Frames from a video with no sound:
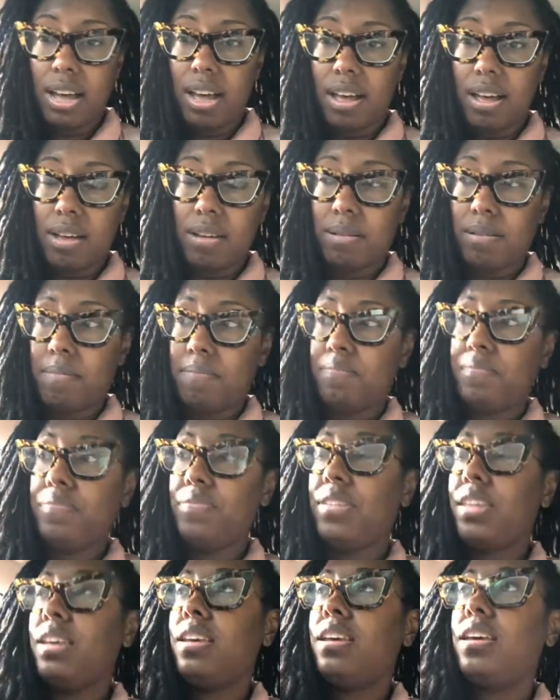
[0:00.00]

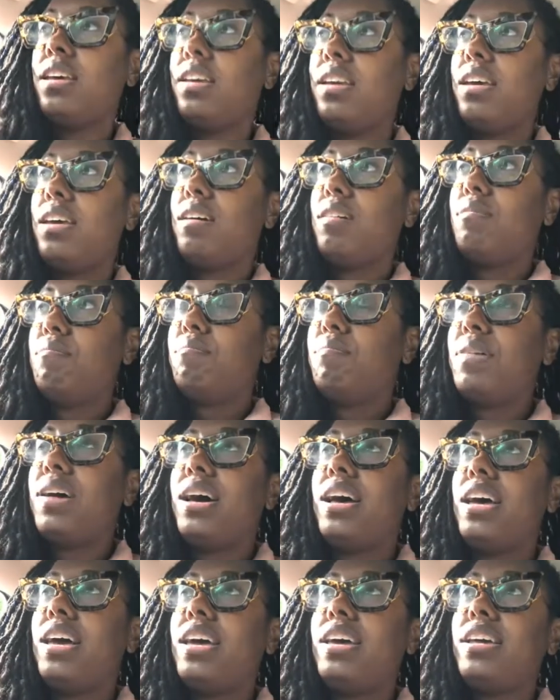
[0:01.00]

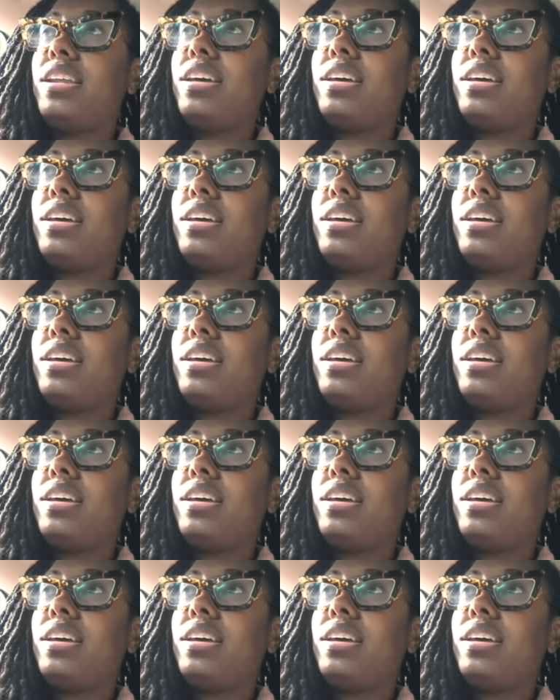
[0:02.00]
But